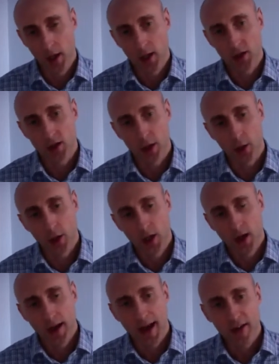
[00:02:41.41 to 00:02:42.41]
So
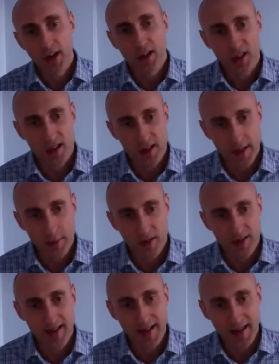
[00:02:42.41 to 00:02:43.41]
having a
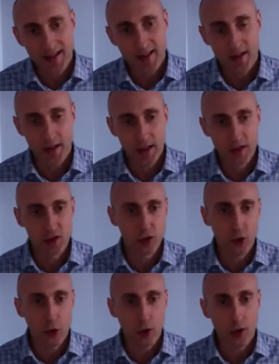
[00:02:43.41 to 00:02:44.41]
slipped disc is
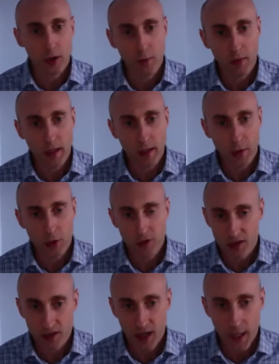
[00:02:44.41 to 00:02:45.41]
not going to mean you're
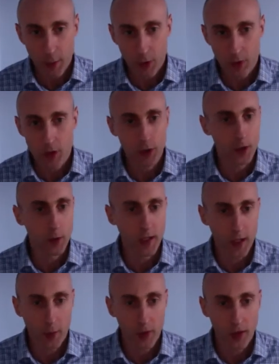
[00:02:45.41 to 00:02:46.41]
disabled, you're going to end
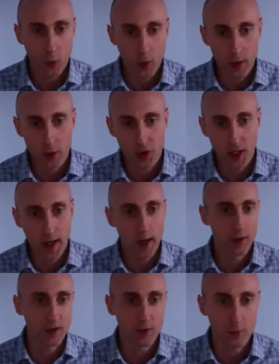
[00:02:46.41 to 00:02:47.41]
up in a wheelchair. It
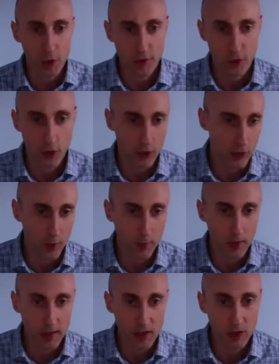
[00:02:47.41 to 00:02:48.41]
doesn't mean you've got a
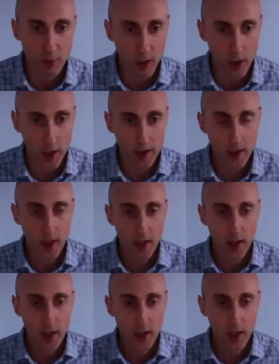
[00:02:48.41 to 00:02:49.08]
crumbling spine.